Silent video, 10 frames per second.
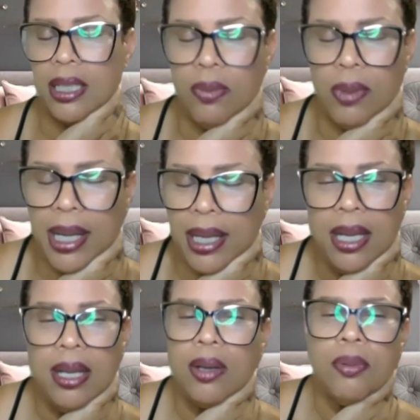
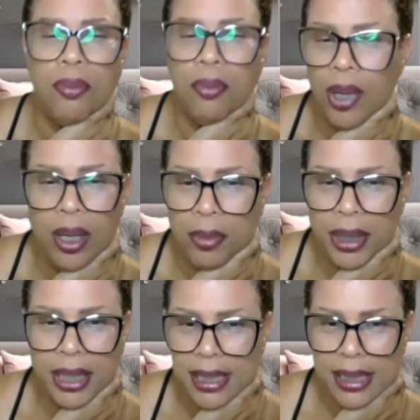Anyway,
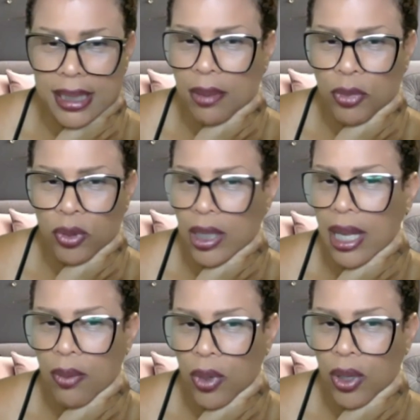Mackenzie and
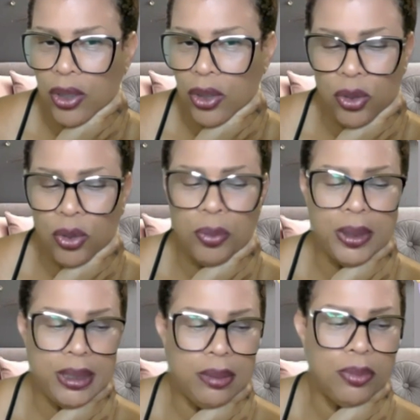Mulan were cool,
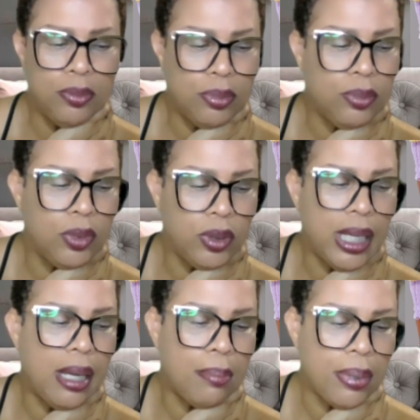but then
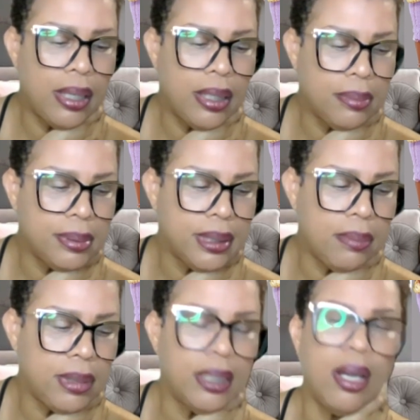Mulan brought up
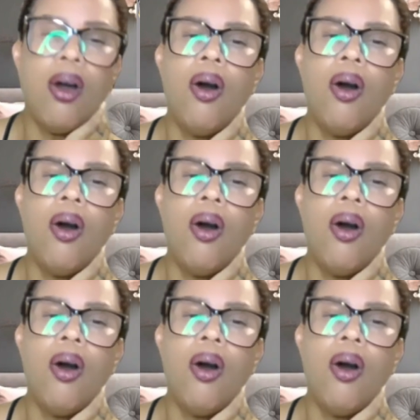something.